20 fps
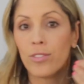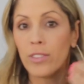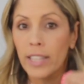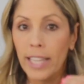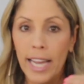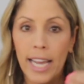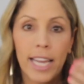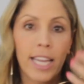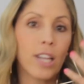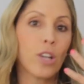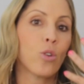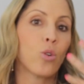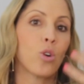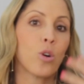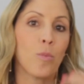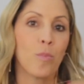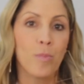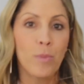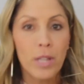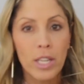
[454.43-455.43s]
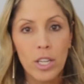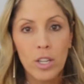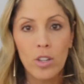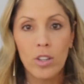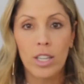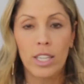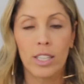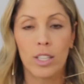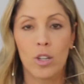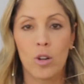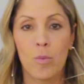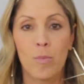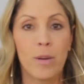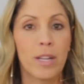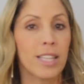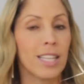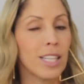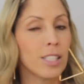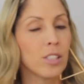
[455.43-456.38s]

flake or peel a little bit.